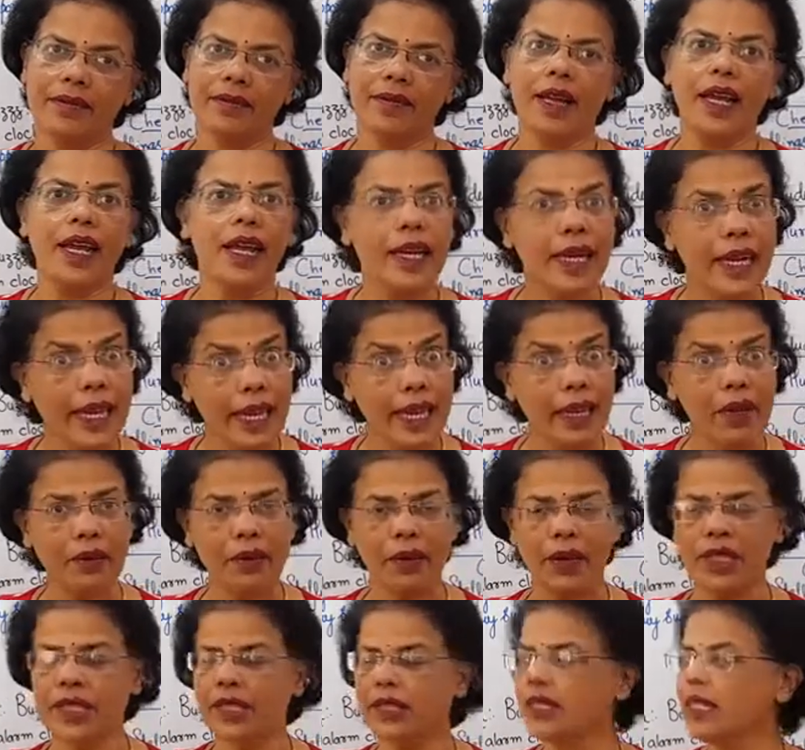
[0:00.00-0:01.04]

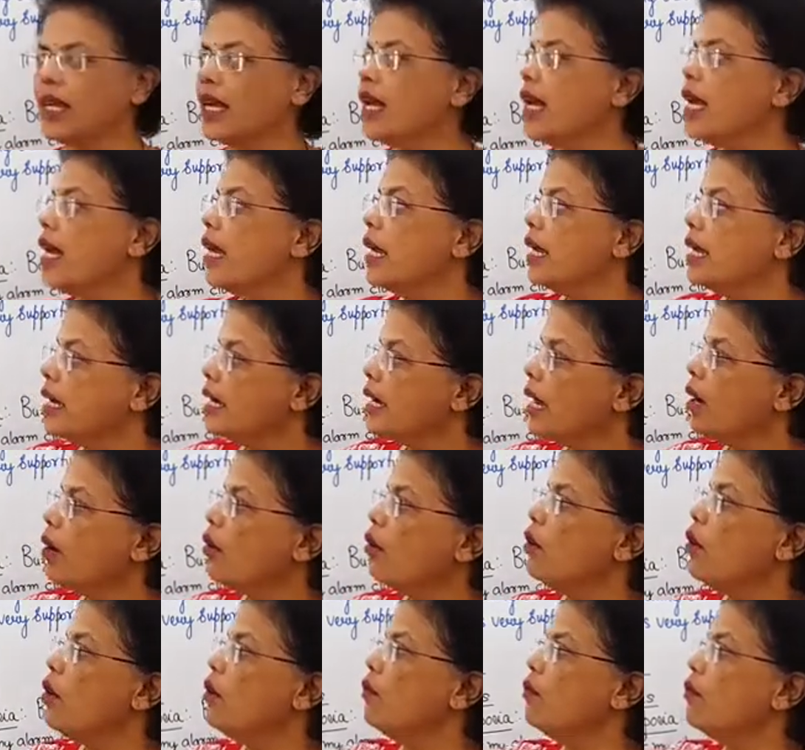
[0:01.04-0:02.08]
Likewise. Now,
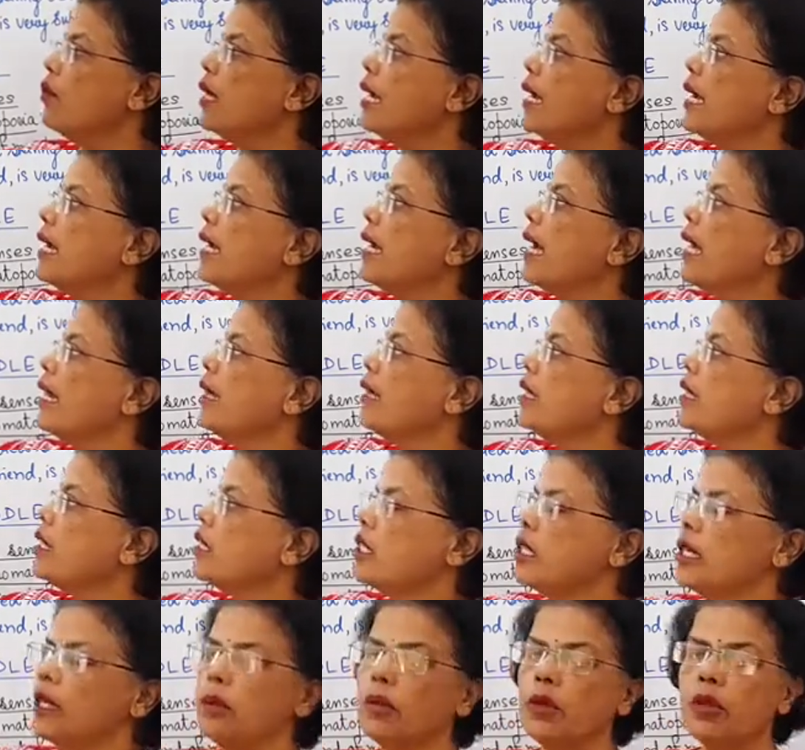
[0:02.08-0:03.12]
feeling and these
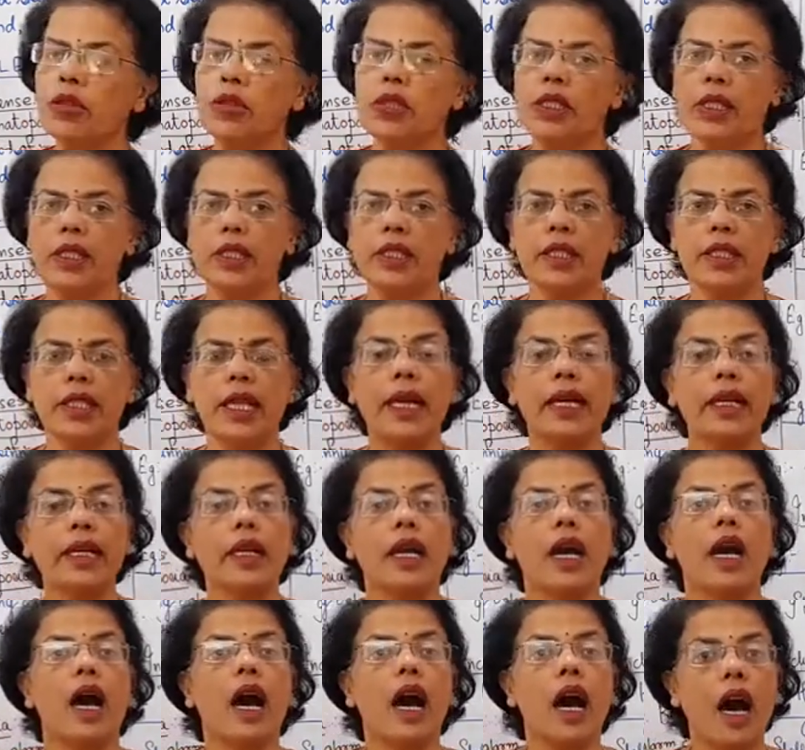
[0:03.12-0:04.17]
emotions, that
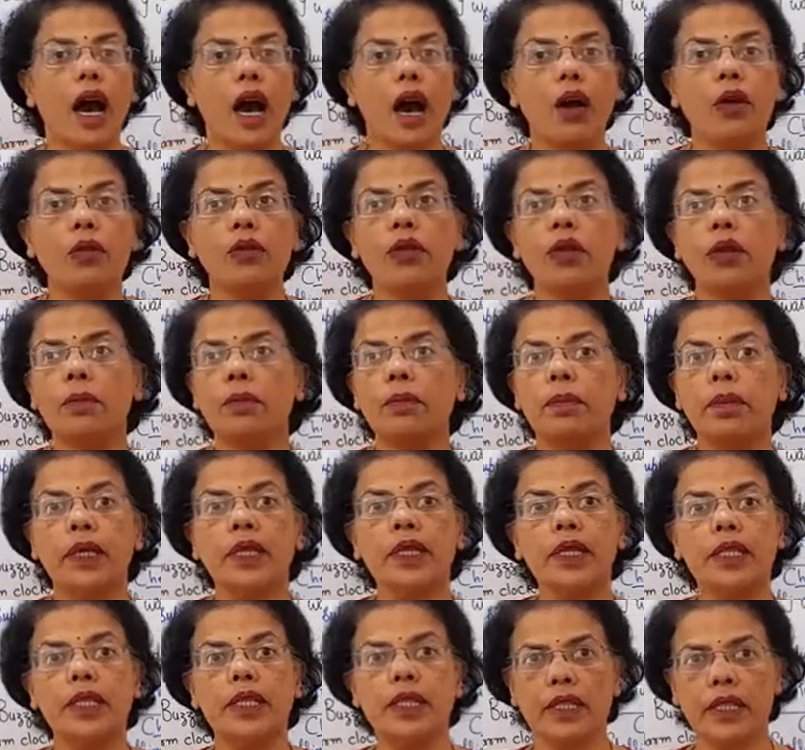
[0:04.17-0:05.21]
how the
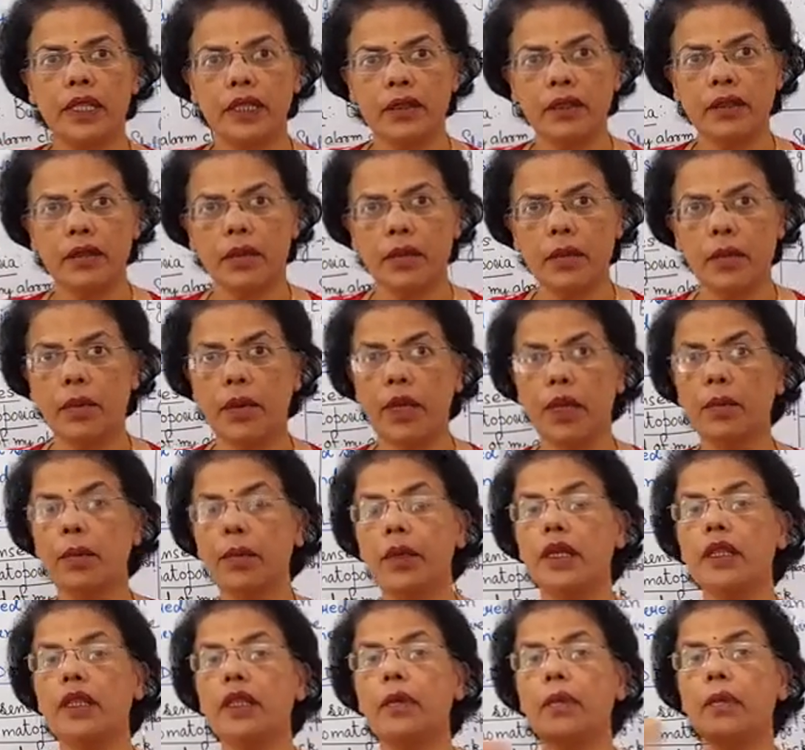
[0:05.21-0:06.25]
person, maybe
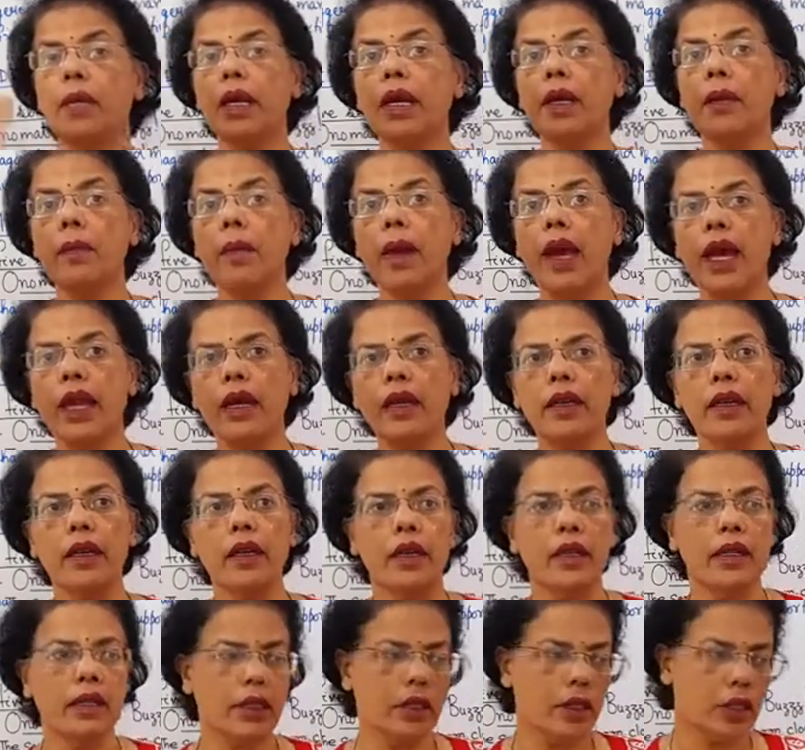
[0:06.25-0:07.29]
the big man,
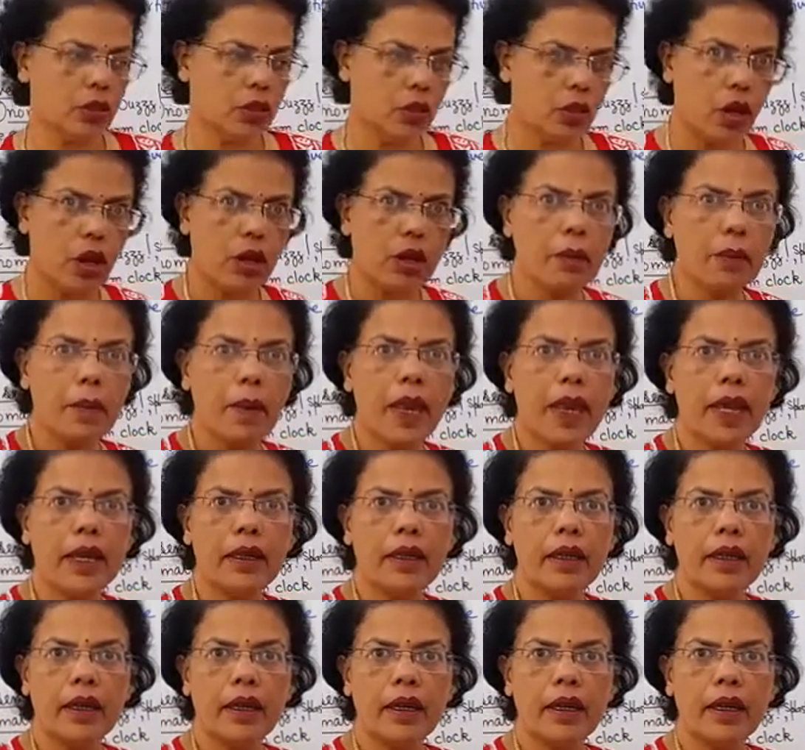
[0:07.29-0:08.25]
the short man,